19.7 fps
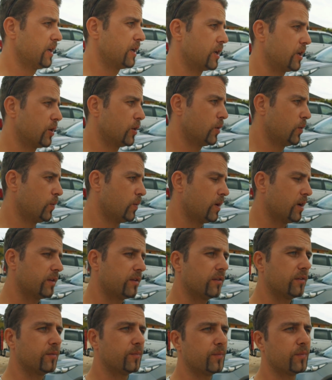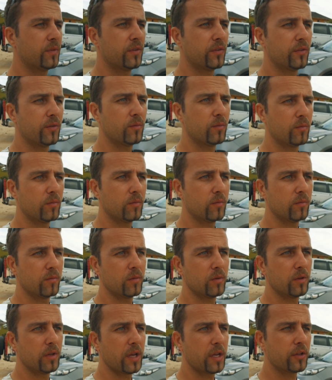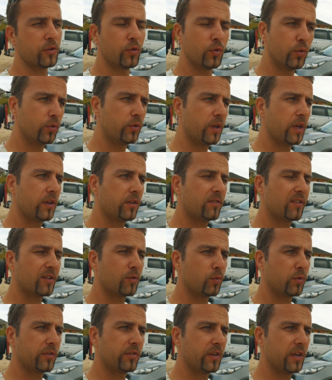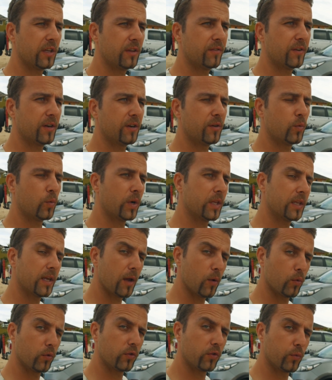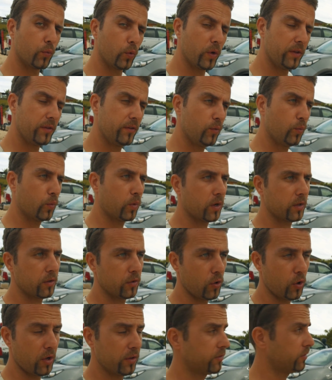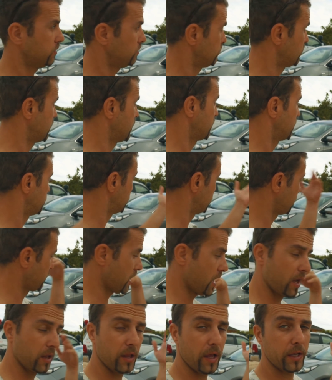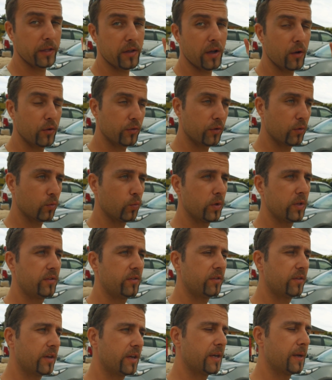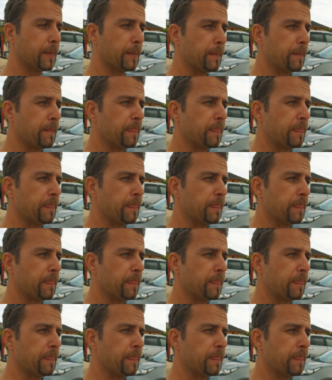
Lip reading: you know what, like 2 days that we stayed there, one day was windy, one not, and I lucked out on a windy day.